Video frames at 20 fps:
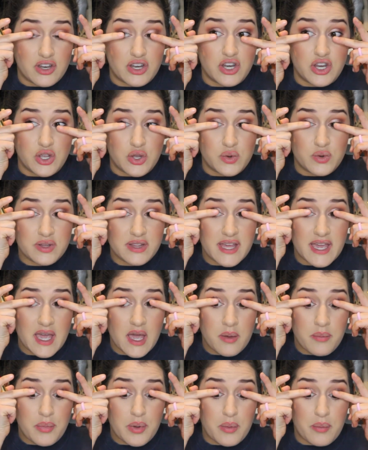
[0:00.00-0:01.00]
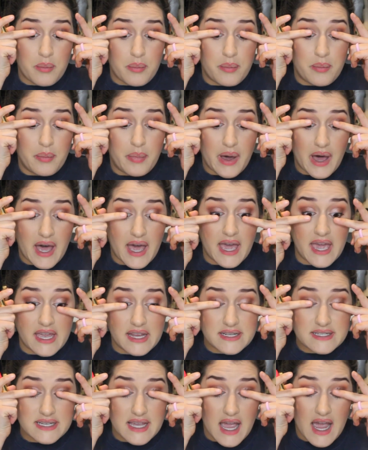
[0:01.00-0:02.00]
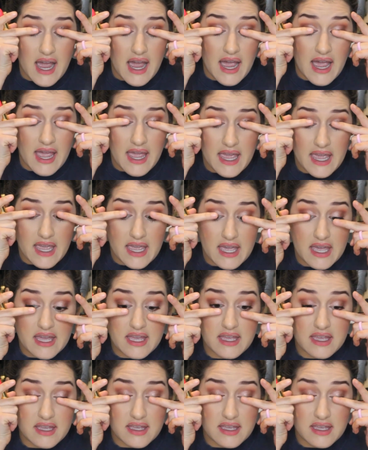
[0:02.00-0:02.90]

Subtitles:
a nude lip, but I